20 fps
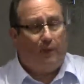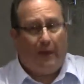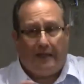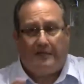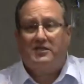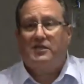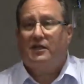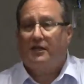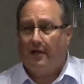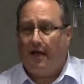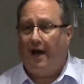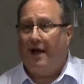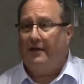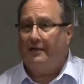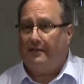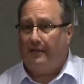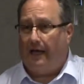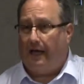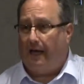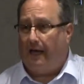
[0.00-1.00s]
That's the
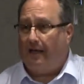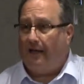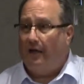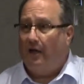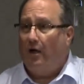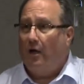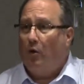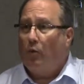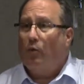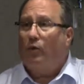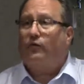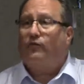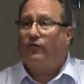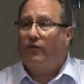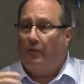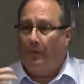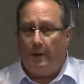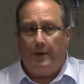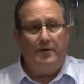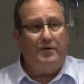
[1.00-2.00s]
contact we're
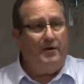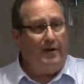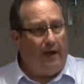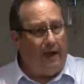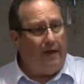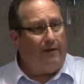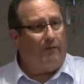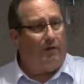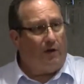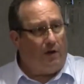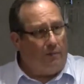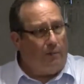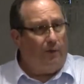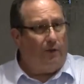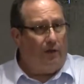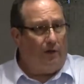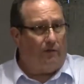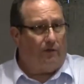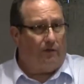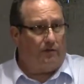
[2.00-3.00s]
forbidden to have with
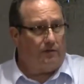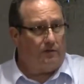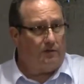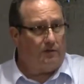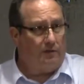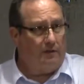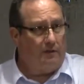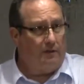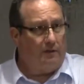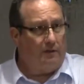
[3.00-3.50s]
unbelievers.